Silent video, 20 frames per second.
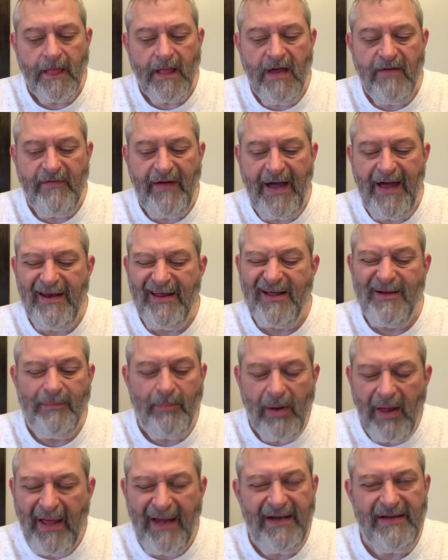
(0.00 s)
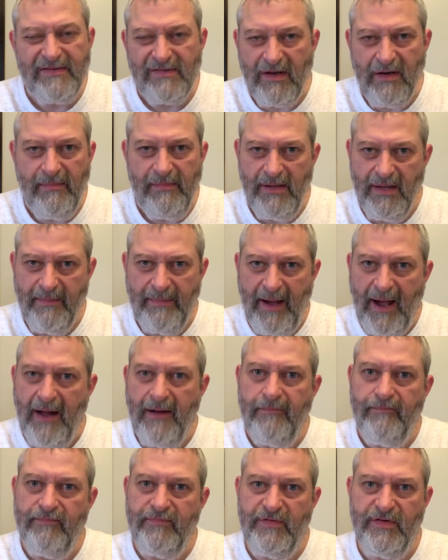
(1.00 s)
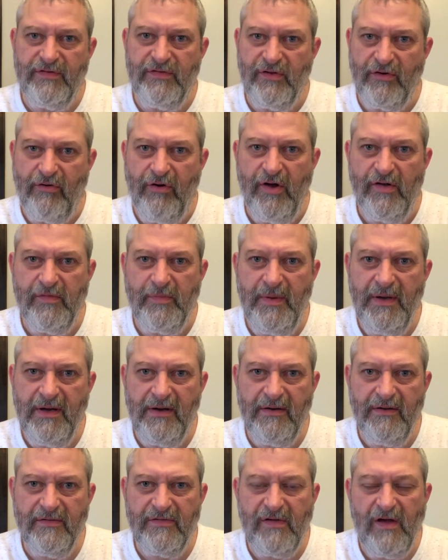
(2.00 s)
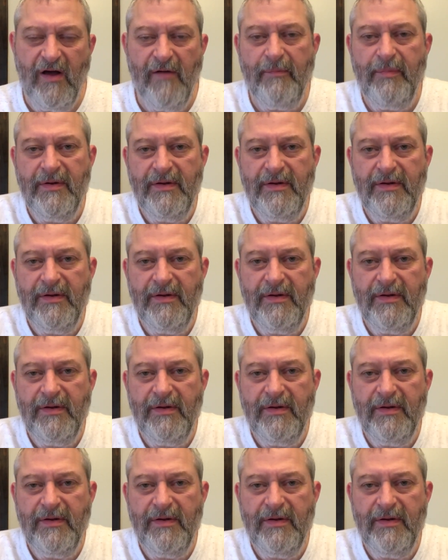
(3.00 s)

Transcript: If I had to complain, it's going to be about just the crust being a little soft,